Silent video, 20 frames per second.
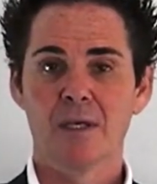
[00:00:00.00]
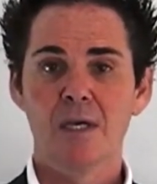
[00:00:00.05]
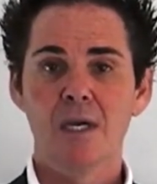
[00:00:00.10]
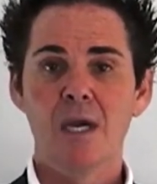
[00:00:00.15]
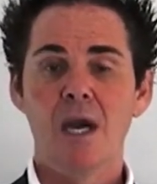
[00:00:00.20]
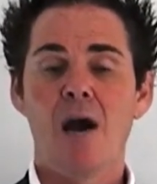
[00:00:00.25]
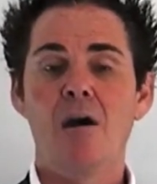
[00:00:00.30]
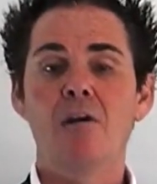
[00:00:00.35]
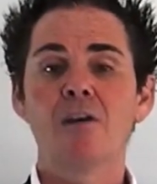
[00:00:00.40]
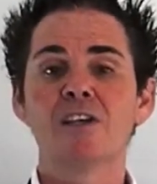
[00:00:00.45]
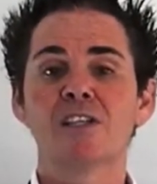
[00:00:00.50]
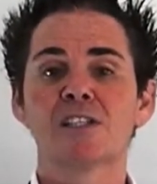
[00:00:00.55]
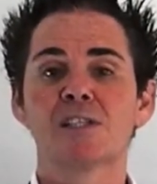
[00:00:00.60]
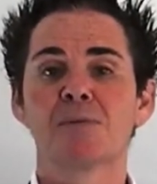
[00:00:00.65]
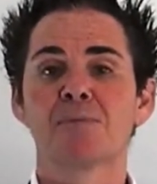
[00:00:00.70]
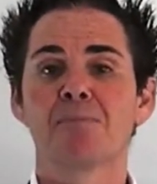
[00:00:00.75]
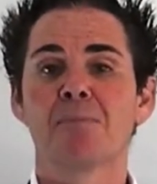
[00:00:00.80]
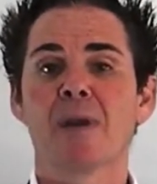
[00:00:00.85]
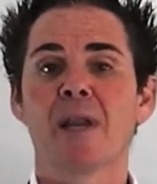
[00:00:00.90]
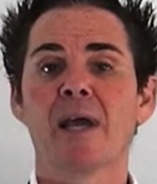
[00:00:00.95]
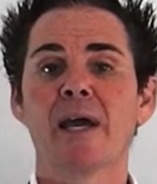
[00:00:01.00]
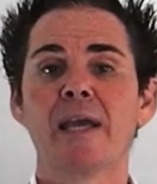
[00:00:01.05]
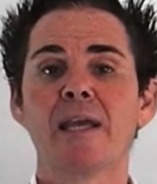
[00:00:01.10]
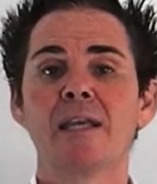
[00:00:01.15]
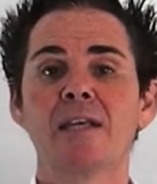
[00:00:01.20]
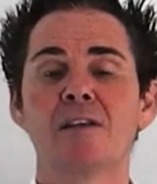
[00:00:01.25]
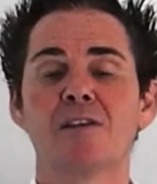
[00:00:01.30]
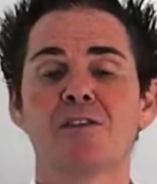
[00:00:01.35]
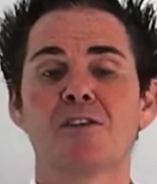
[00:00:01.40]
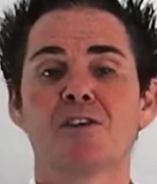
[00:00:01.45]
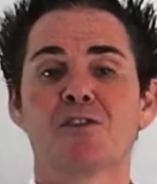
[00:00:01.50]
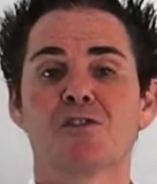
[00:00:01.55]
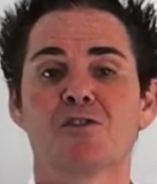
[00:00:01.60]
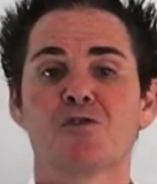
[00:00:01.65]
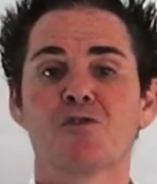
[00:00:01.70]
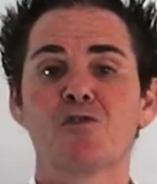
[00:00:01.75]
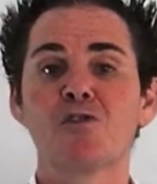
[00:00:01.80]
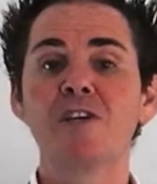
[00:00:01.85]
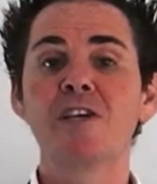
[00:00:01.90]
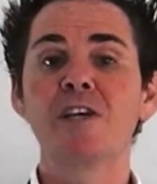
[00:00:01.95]
I'll explain the
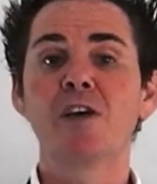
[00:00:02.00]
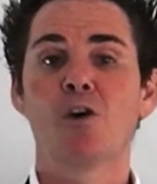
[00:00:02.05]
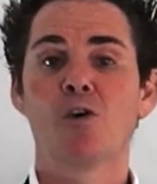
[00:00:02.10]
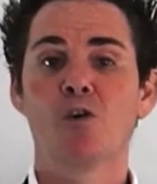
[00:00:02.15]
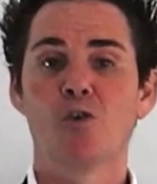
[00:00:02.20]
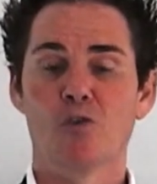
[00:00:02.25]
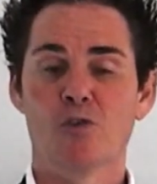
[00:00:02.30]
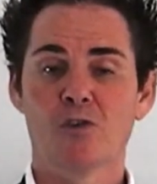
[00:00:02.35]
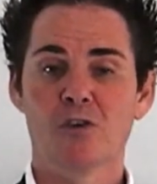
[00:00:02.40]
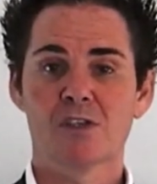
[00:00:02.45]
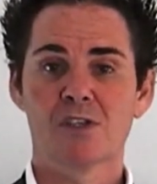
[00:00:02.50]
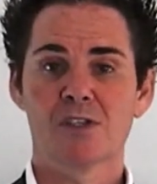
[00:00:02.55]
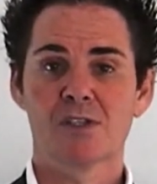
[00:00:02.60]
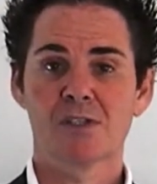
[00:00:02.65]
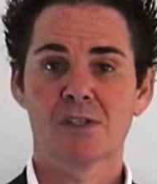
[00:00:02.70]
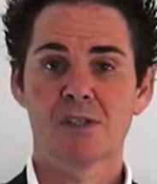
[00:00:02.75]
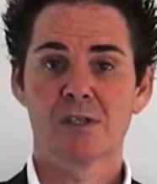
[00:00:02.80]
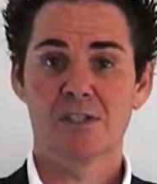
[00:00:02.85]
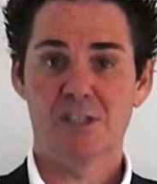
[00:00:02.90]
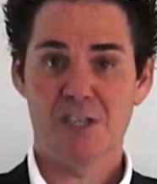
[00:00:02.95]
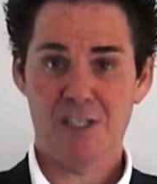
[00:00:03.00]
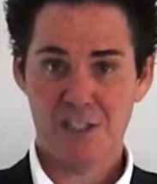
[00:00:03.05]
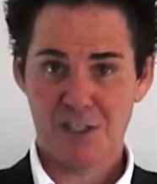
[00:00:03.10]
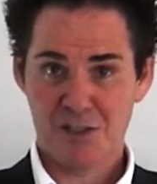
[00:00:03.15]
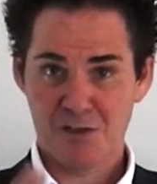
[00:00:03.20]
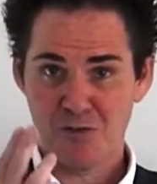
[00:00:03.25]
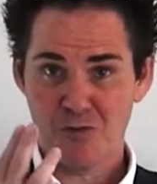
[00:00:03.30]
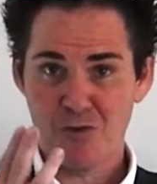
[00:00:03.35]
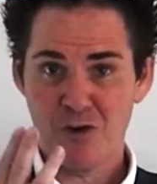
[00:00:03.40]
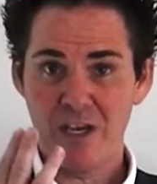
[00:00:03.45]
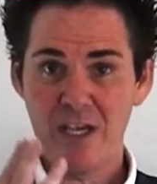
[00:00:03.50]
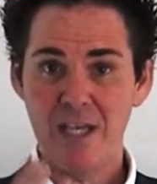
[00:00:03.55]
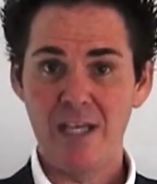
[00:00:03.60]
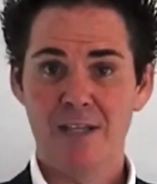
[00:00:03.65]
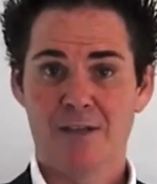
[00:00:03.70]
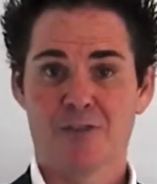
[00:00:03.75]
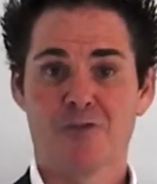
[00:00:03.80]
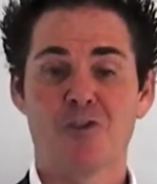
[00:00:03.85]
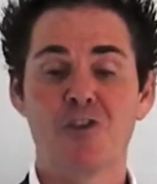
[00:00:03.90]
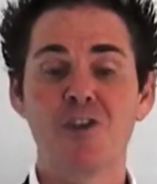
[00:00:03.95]
3 hooks, just three
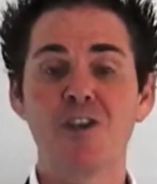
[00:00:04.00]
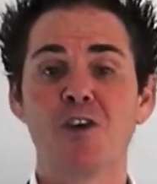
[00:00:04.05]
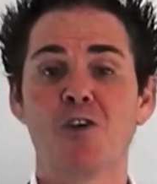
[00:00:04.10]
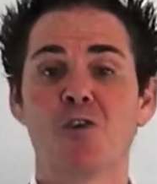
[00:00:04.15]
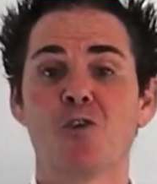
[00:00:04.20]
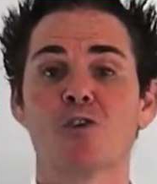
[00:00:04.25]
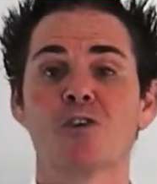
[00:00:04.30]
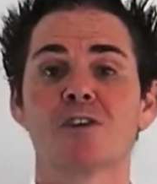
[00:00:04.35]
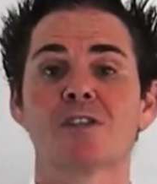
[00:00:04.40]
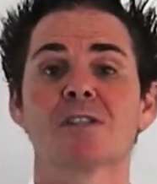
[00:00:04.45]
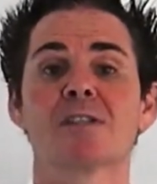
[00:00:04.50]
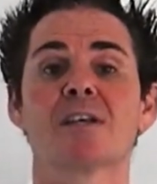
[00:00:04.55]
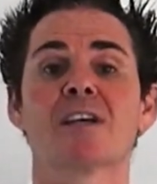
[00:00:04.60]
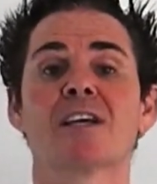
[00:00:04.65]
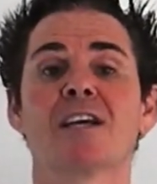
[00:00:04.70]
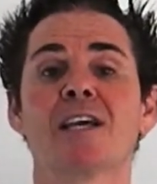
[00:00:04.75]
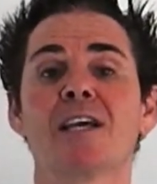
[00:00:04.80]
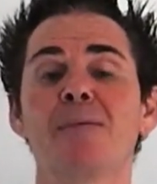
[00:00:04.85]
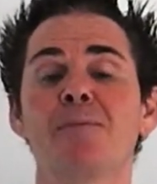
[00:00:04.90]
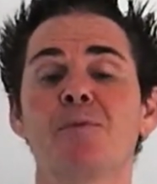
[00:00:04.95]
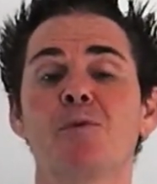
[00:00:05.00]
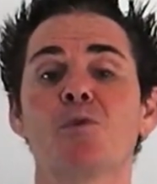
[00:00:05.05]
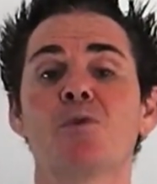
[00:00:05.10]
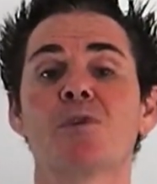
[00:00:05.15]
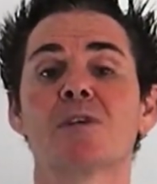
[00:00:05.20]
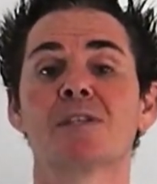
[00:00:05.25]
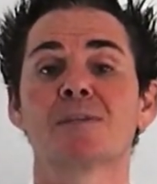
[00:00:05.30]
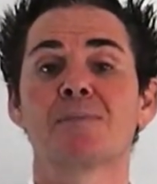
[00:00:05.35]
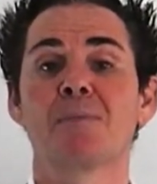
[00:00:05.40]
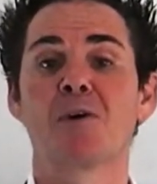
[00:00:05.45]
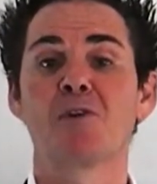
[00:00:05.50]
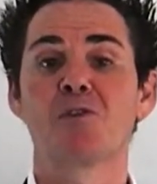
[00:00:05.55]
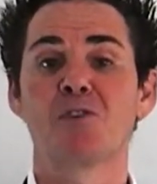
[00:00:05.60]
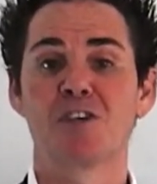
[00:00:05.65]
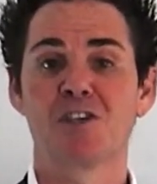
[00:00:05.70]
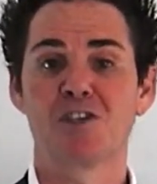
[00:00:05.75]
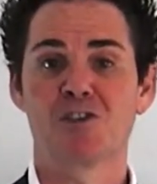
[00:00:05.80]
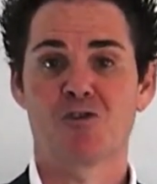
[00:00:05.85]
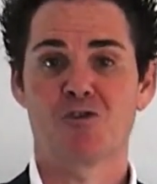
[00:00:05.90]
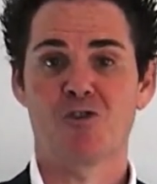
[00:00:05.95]
hooks that keep you in the
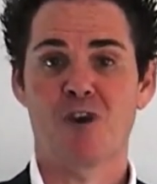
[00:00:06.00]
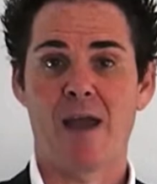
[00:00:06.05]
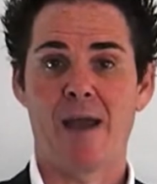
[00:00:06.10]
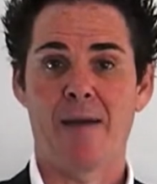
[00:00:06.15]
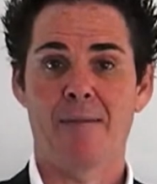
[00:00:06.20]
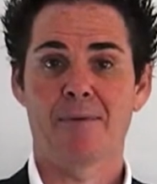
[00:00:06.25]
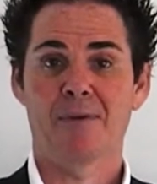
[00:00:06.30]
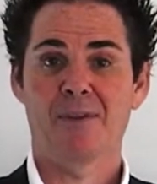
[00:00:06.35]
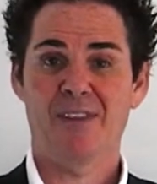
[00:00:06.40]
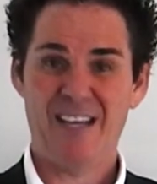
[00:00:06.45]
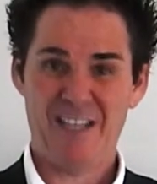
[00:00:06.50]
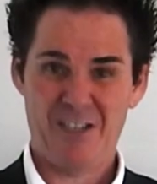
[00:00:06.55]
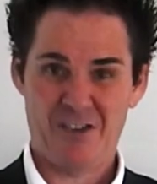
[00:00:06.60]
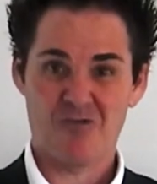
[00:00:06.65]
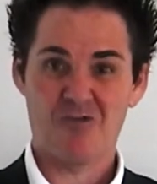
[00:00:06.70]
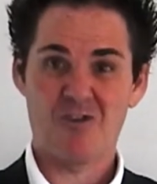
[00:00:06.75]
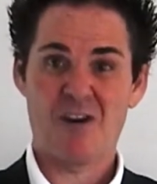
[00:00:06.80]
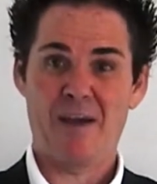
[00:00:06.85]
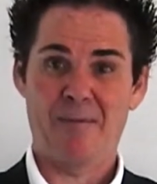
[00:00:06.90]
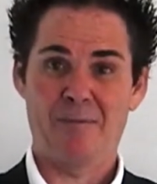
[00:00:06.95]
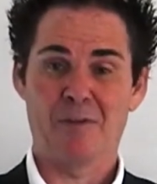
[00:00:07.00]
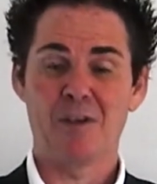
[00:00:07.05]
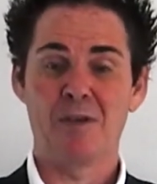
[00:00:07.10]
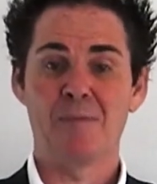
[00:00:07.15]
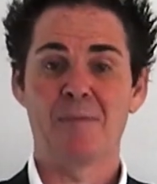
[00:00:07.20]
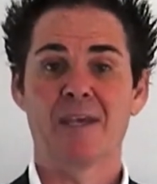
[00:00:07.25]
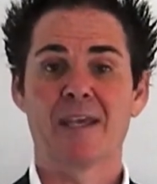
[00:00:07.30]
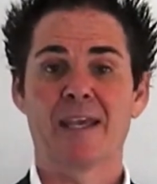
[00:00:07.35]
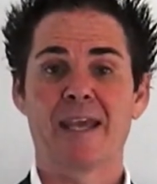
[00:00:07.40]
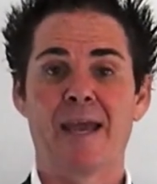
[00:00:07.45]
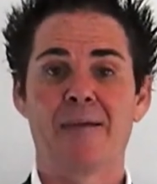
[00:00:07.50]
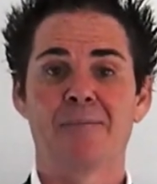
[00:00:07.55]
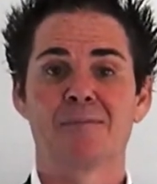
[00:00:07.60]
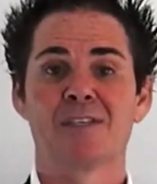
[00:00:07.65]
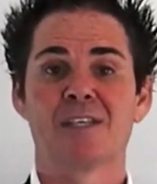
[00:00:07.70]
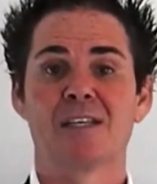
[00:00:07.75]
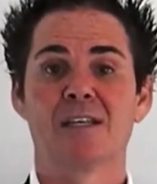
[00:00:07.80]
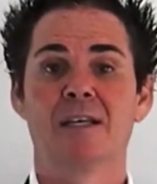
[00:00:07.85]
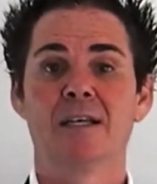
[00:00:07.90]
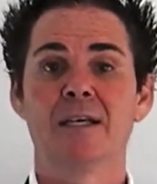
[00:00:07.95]
smoking trap, that trap that you've been kept in.